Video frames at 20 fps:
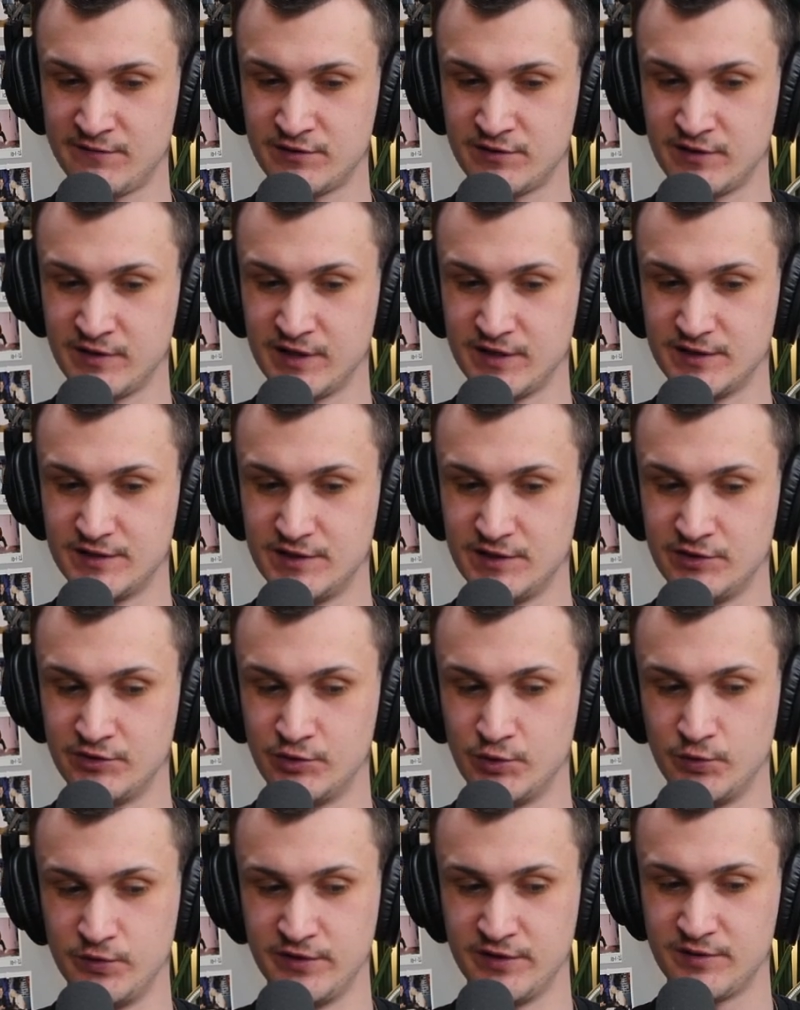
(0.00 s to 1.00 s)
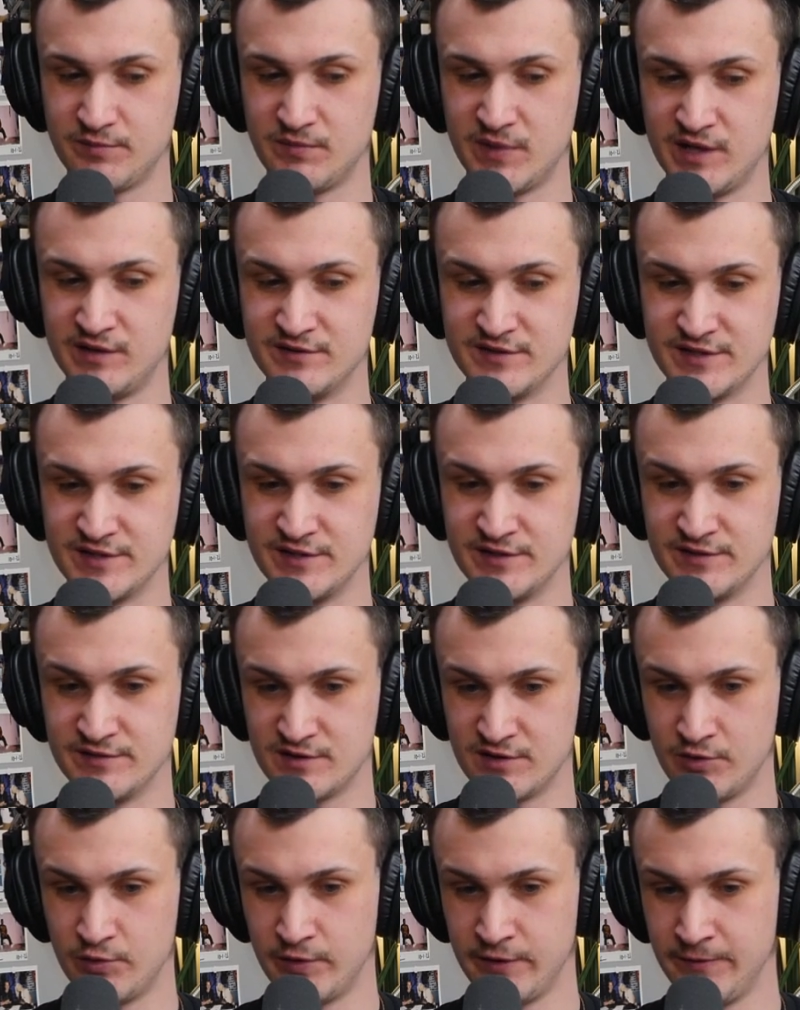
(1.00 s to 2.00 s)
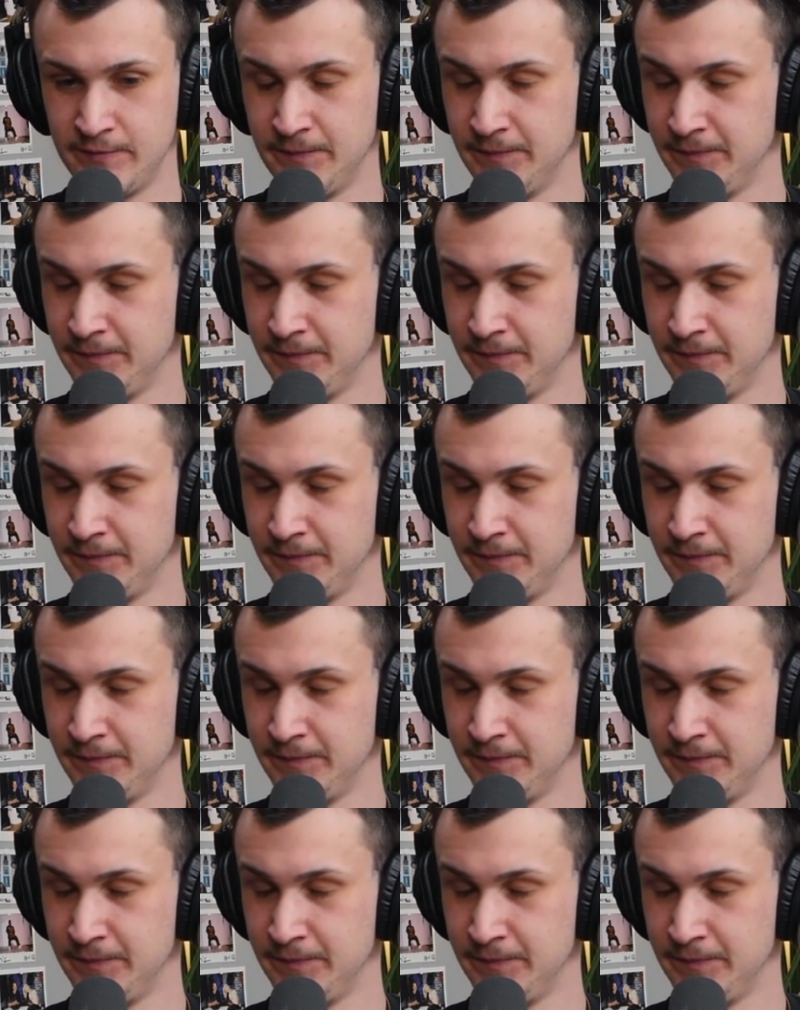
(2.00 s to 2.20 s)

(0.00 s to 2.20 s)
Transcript: to like deal with my disease in a way.